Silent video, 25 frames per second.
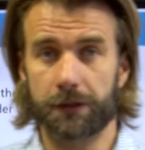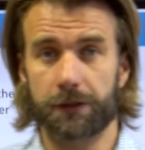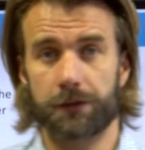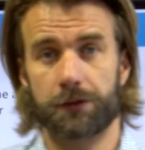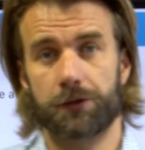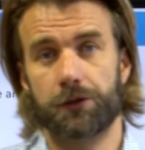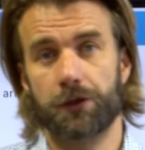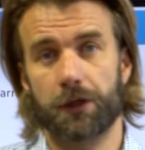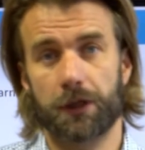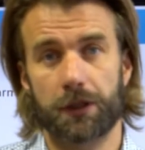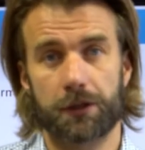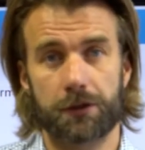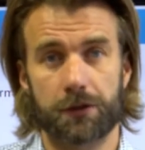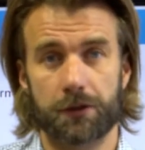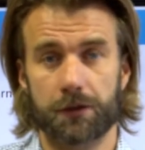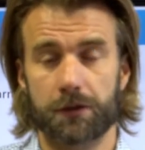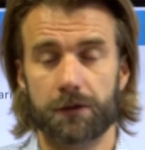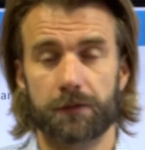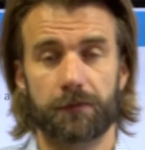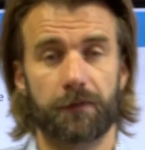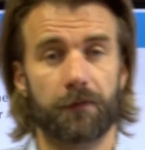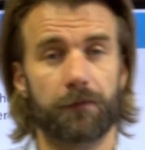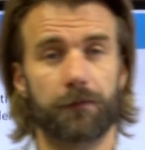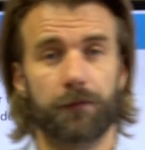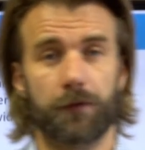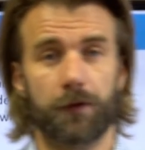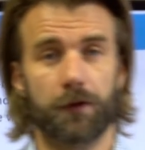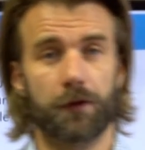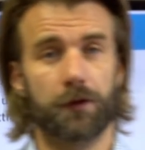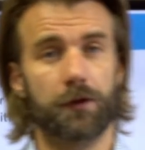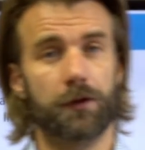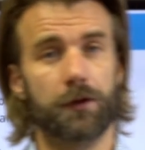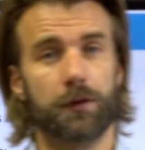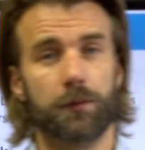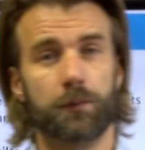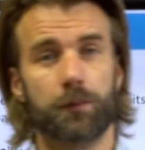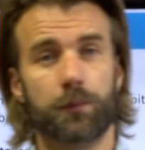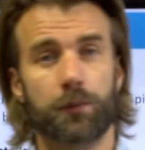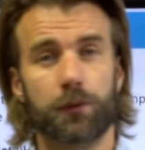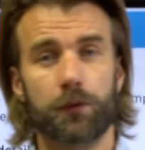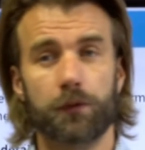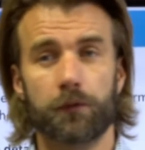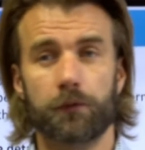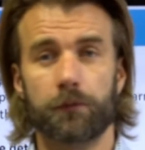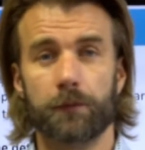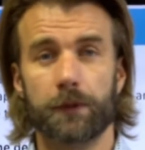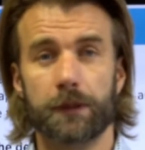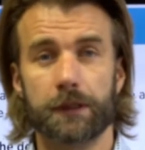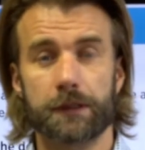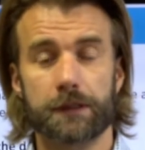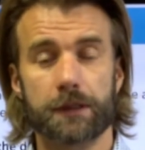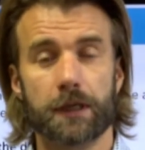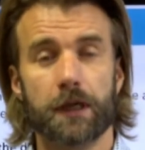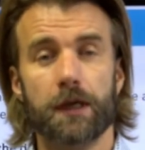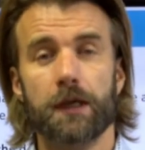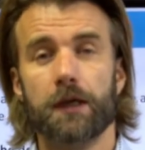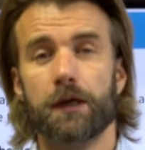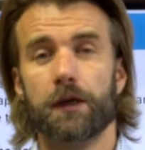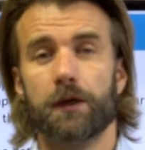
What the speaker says: suggestions for further improvements.